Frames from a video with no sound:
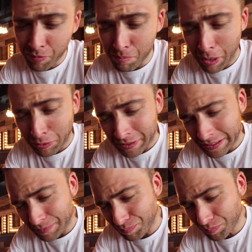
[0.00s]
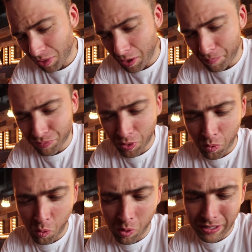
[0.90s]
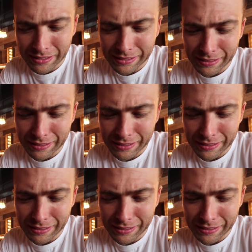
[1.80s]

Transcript: melty. What?